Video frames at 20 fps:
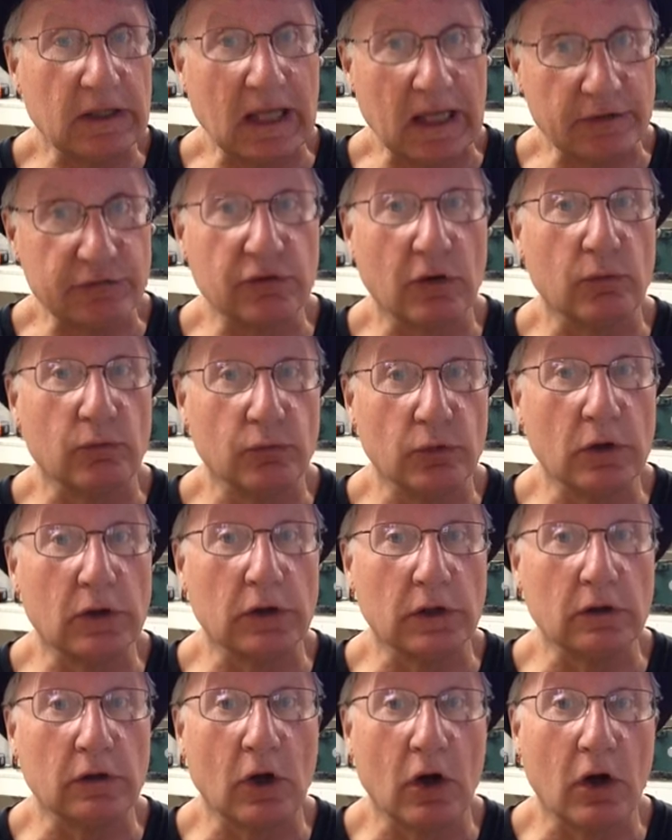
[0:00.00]
last a
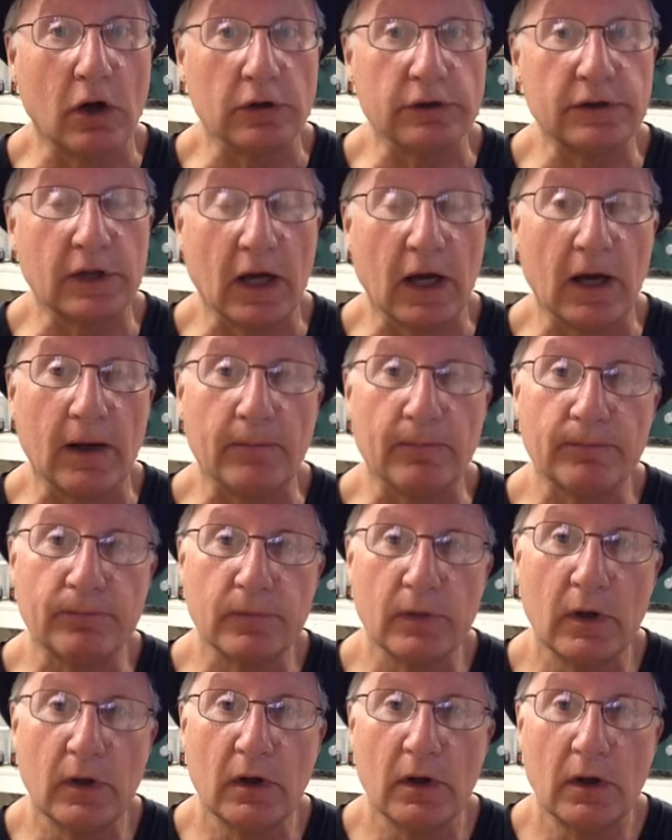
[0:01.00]
really long time.
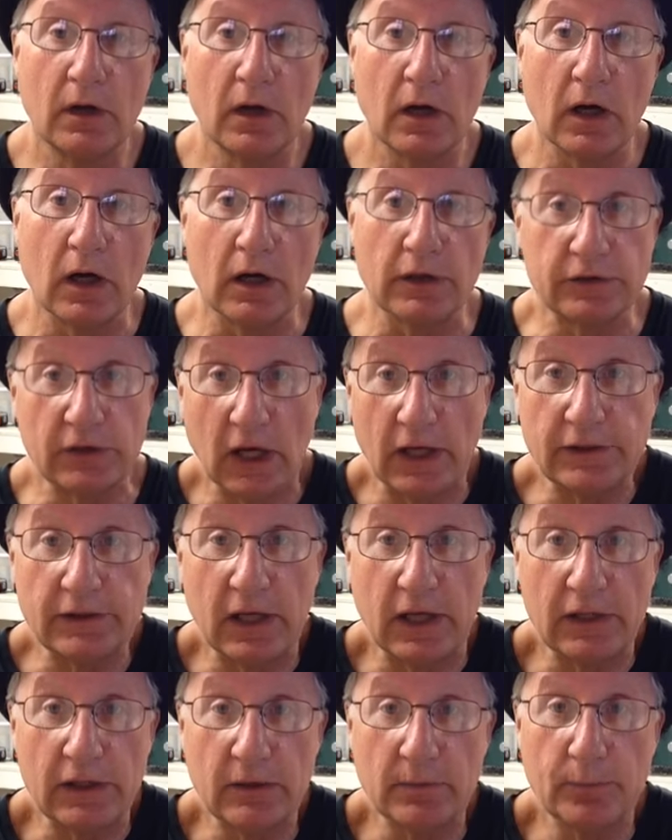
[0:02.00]
A
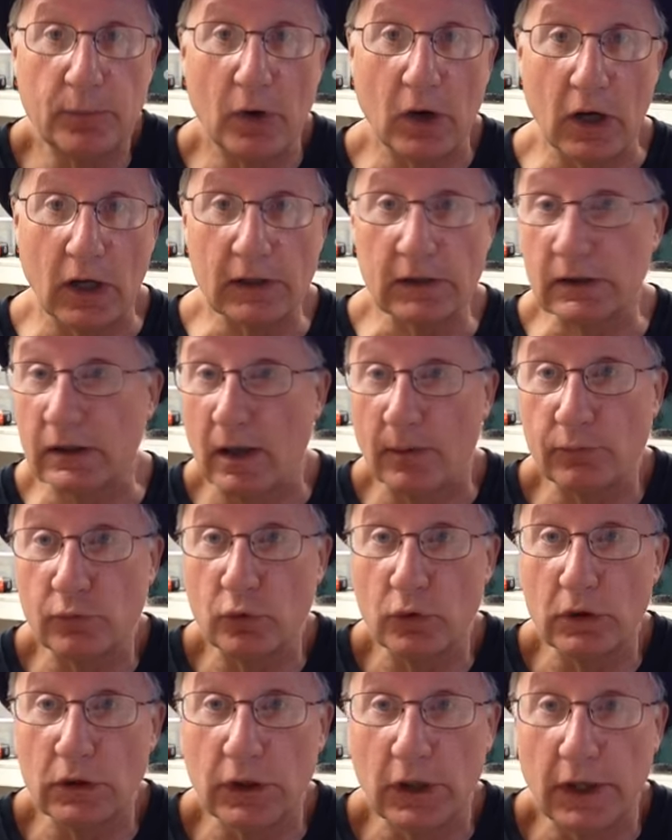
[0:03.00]
titanium pot, comes
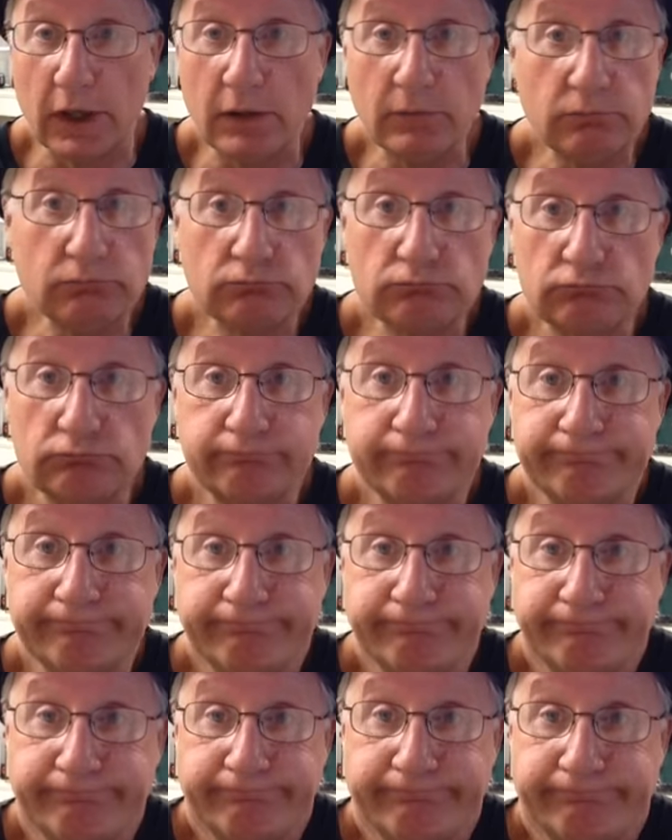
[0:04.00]
with a lid,
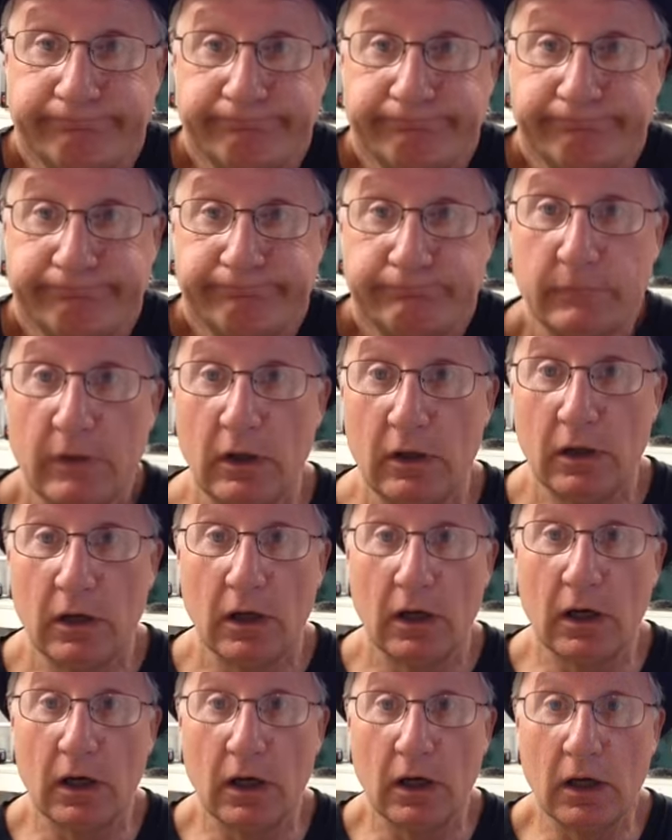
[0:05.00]

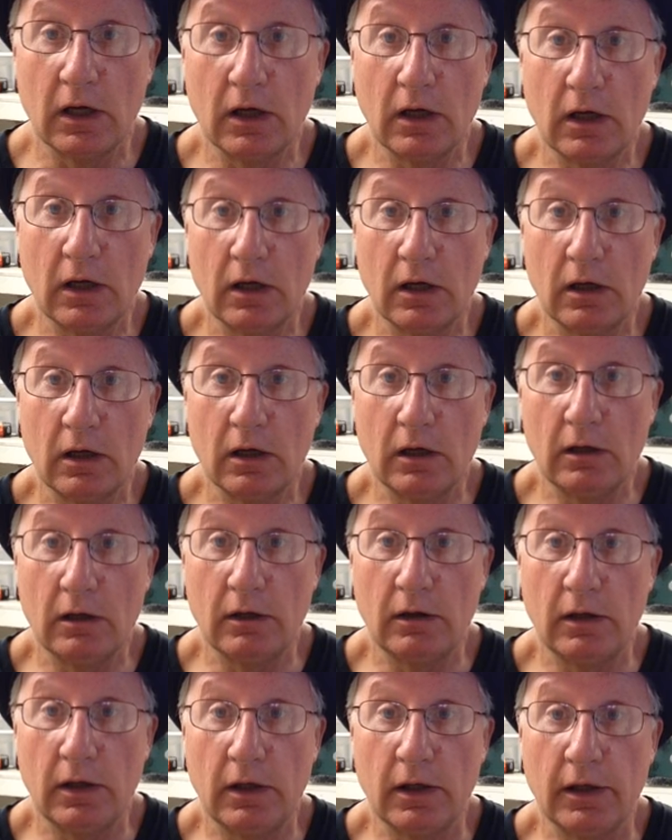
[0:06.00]

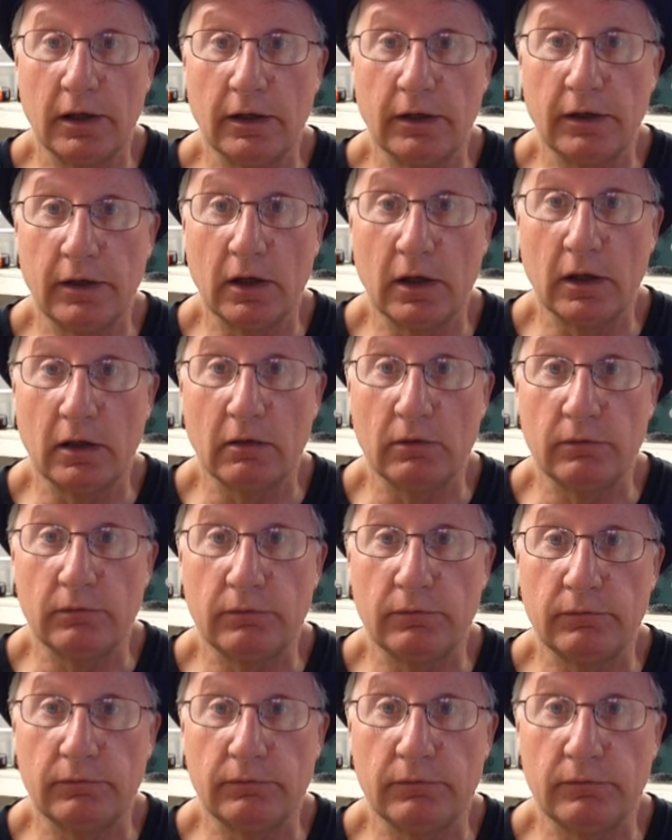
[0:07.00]
and
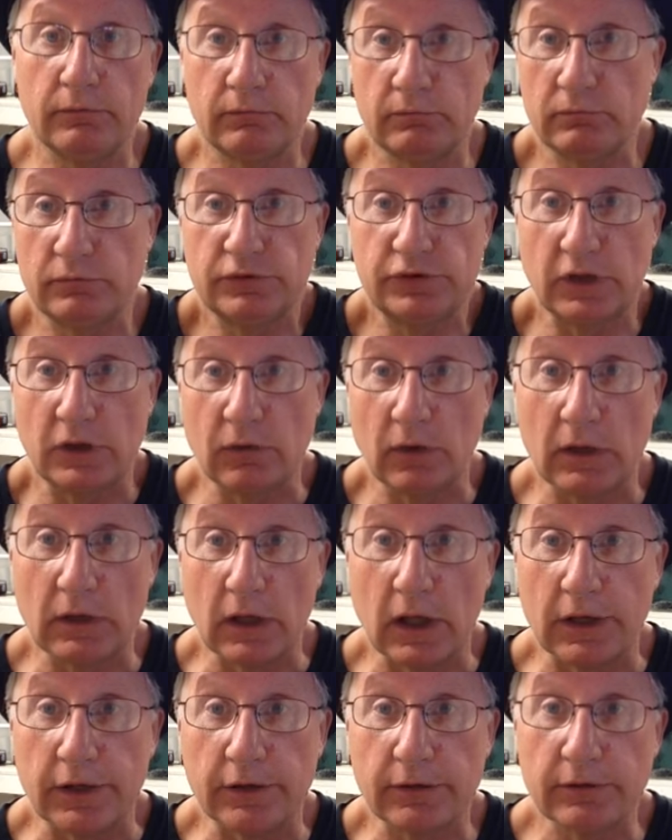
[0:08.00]
cigarette
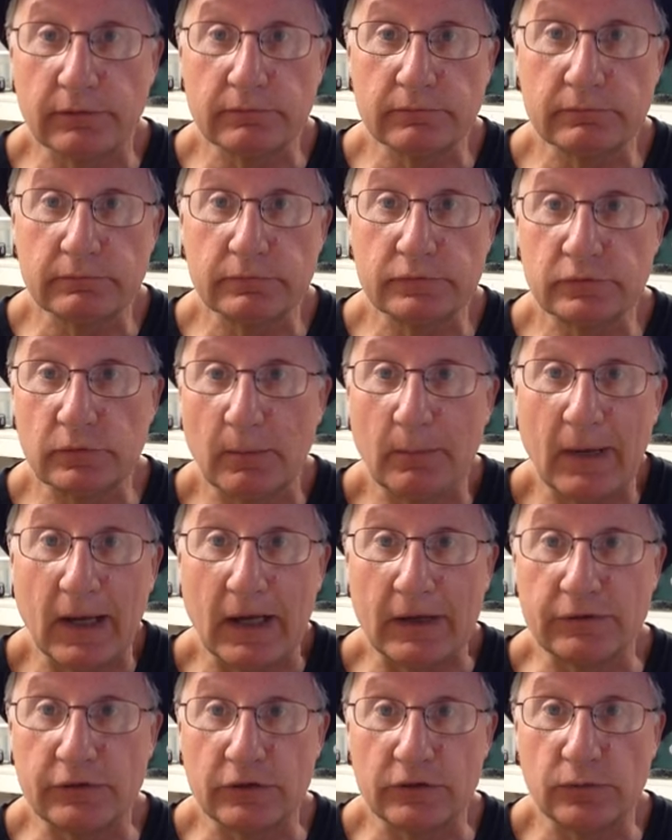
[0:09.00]
lighter, some
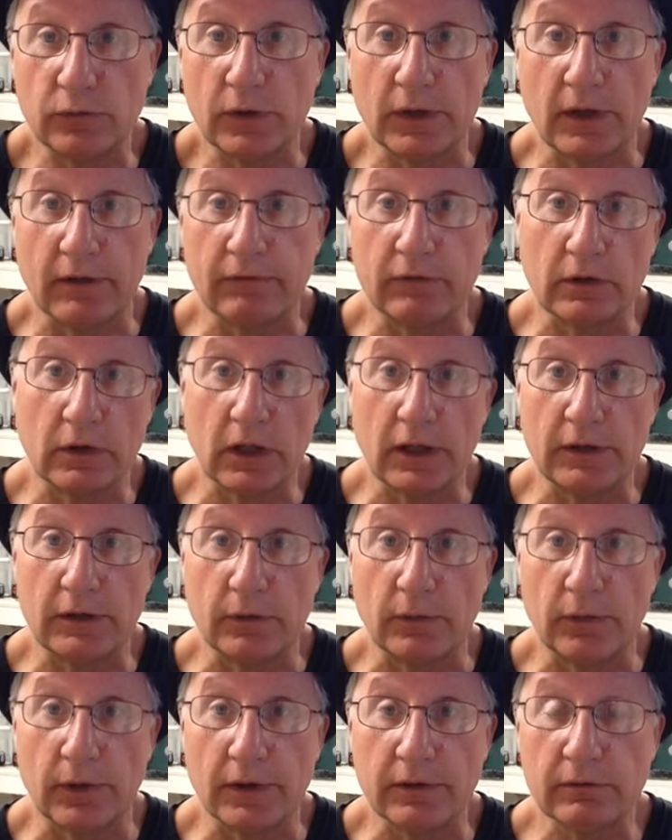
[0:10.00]
matches, whatever to light
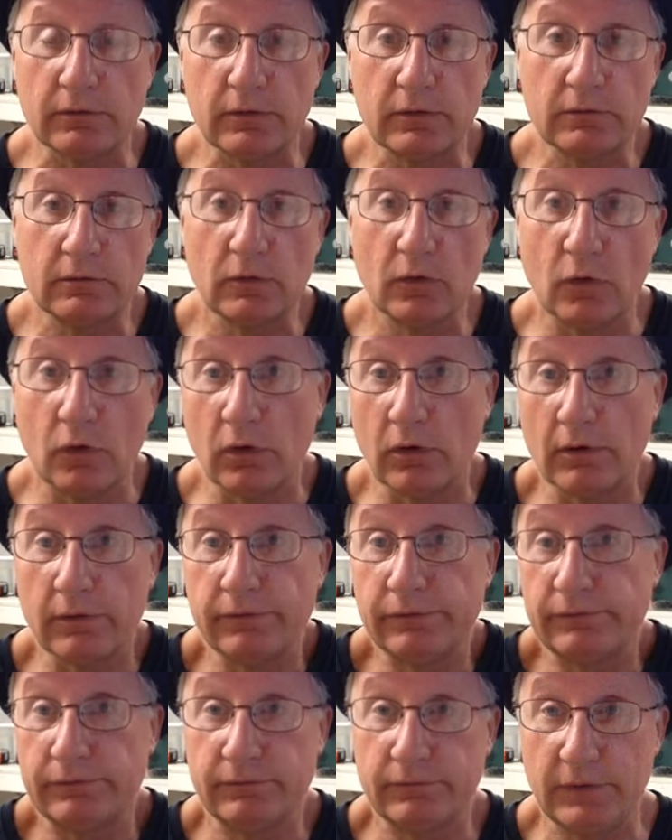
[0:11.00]
it with.
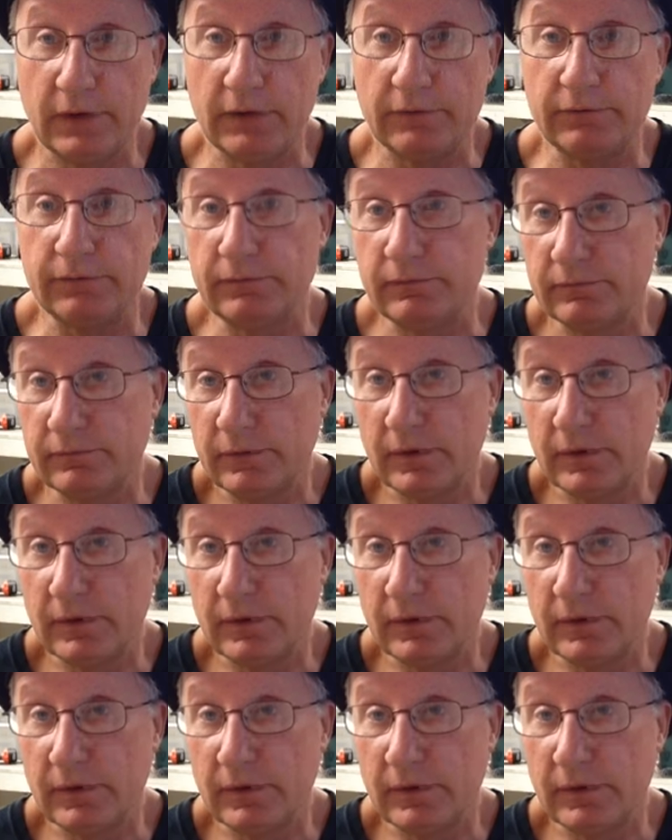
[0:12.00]
Or if